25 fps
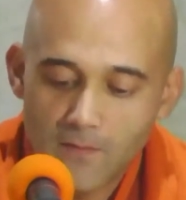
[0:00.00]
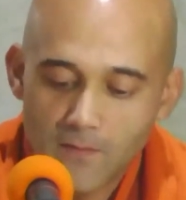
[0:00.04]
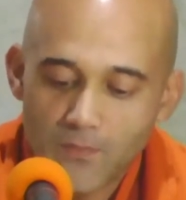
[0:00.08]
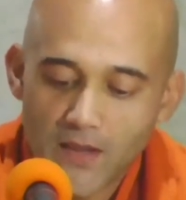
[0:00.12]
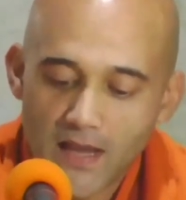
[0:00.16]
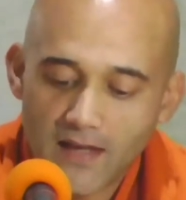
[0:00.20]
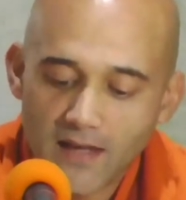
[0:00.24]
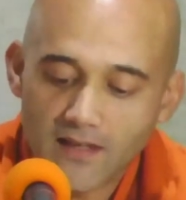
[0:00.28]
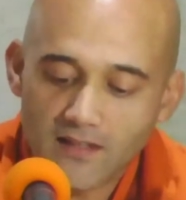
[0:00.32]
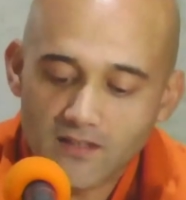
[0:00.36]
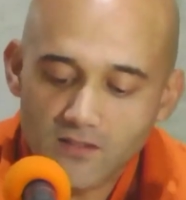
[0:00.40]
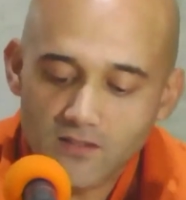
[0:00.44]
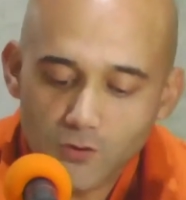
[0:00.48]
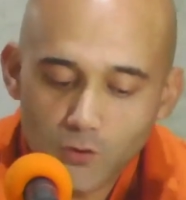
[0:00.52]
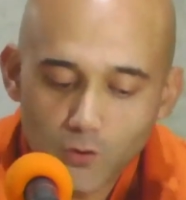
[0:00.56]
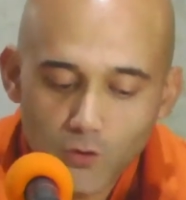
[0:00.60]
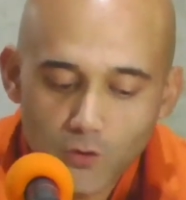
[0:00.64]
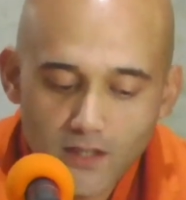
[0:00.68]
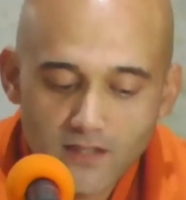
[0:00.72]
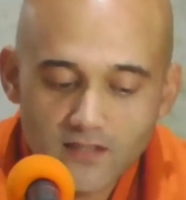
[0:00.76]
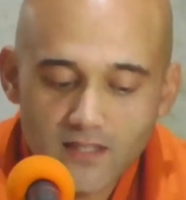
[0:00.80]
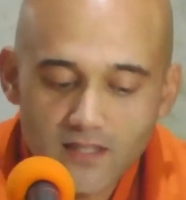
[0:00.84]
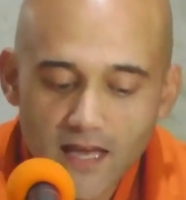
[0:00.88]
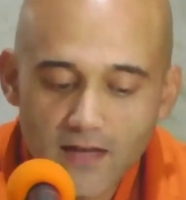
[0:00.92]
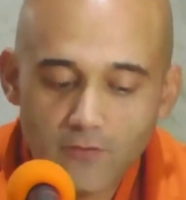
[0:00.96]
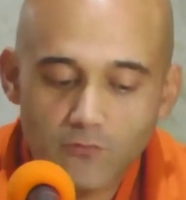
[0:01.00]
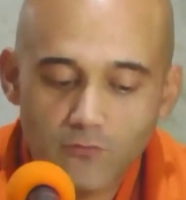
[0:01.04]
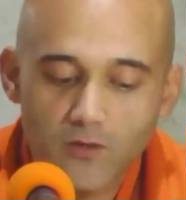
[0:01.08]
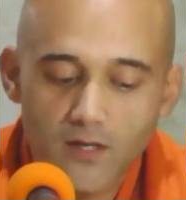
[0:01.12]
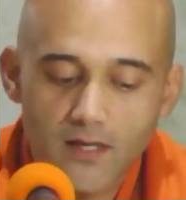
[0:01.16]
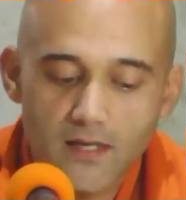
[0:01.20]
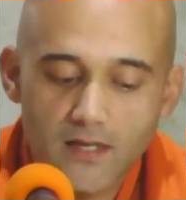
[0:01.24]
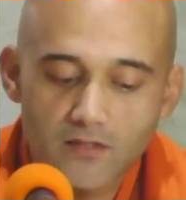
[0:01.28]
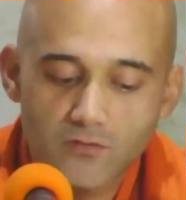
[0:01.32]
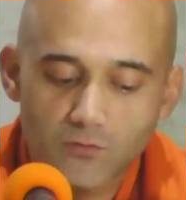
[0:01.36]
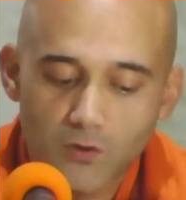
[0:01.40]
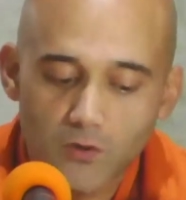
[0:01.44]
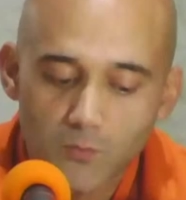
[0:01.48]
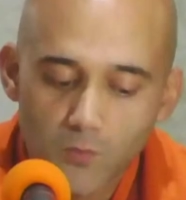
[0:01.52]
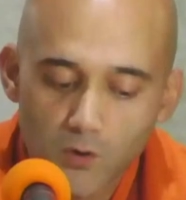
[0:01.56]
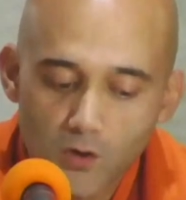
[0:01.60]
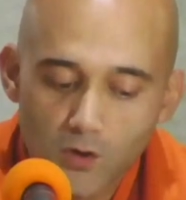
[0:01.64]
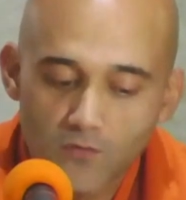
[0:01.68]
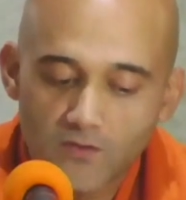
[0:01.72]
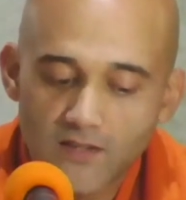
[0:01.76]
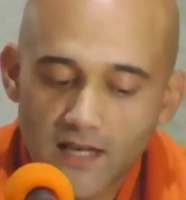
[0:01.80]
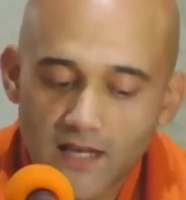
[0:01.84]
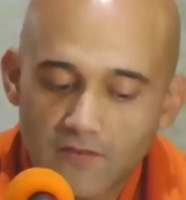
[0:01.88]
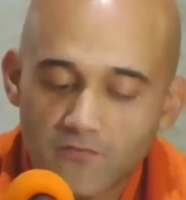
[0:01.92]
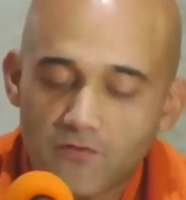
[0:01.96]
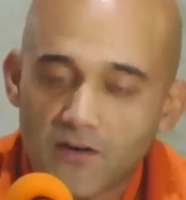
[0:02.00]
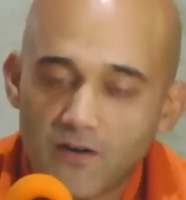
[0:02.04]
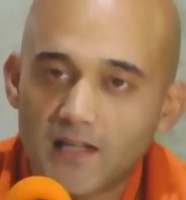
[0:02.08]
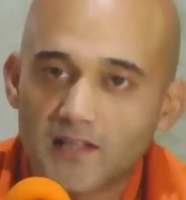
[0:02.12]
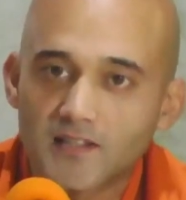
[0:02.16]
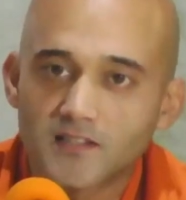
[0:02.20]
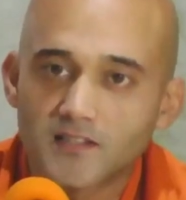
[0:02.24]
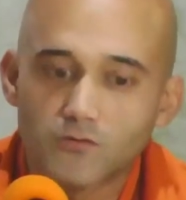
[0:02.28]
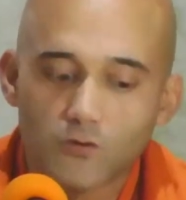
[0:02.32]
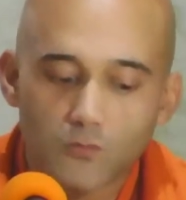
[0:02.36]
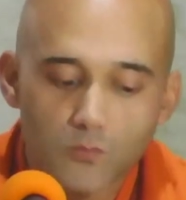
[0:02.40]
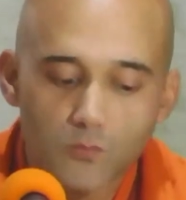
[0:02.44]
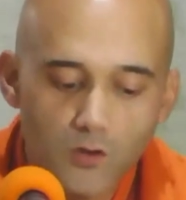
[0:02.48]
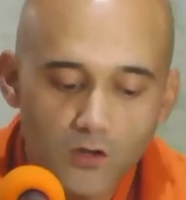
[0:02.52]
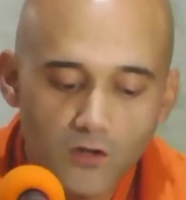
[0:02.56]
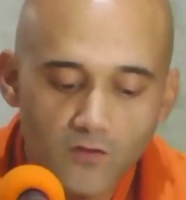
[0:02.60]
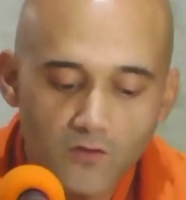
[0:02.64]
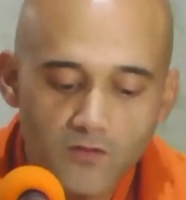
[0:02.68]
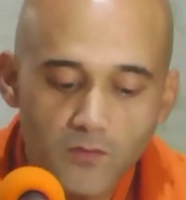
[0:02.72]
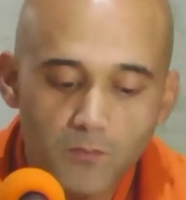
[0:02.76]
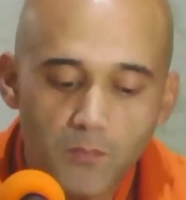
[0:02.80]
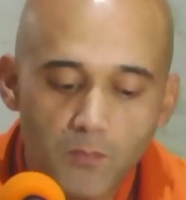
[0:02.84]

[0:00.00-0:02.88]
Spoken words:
And as soon as that is removed, that veil is removed,